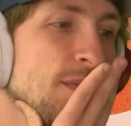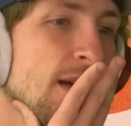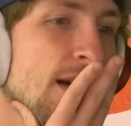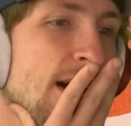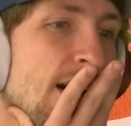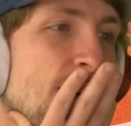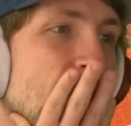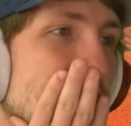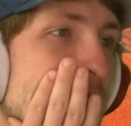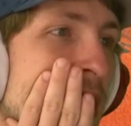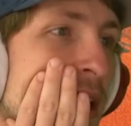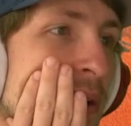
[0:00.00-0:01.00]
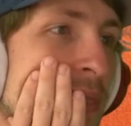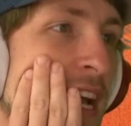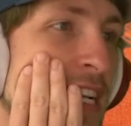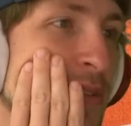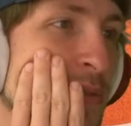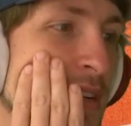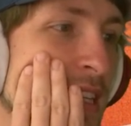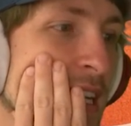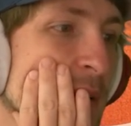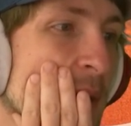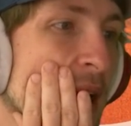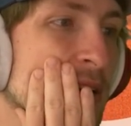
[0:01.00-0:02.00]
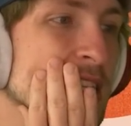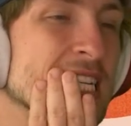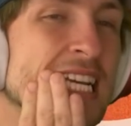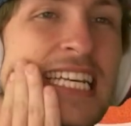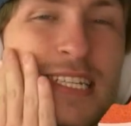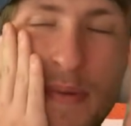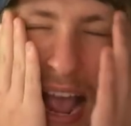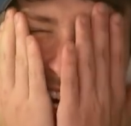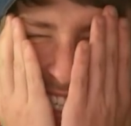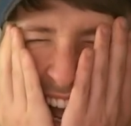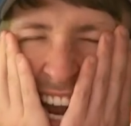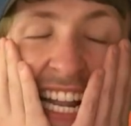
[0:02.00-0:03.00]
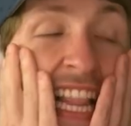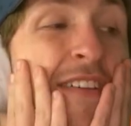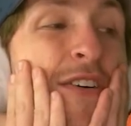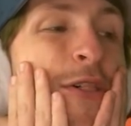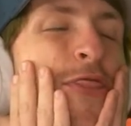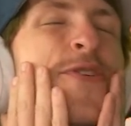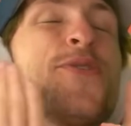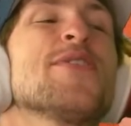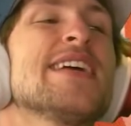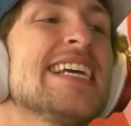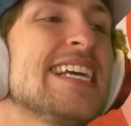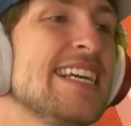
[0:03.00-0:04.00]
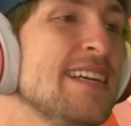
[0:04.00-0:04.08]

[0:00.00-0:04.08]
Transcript: Oh no, that's really embarrassing. He's back down to level three.